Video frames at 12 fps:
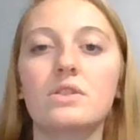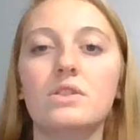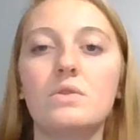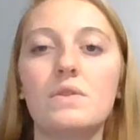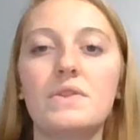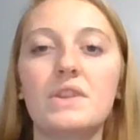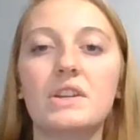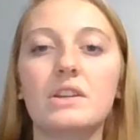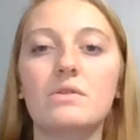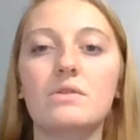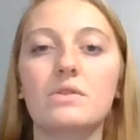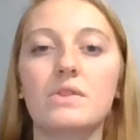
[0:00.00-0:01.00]
you would think
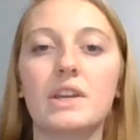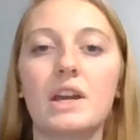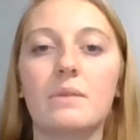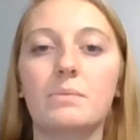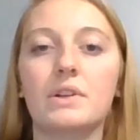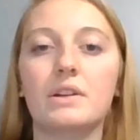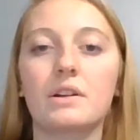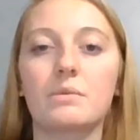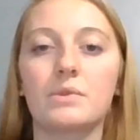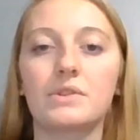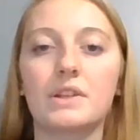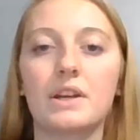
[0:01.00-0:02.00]
it would only happen a
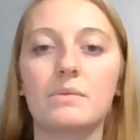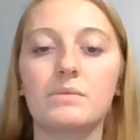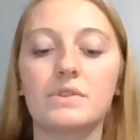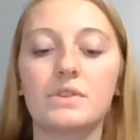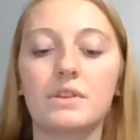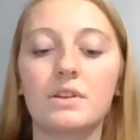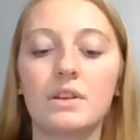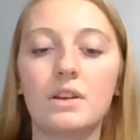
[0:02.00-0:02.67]
couple times.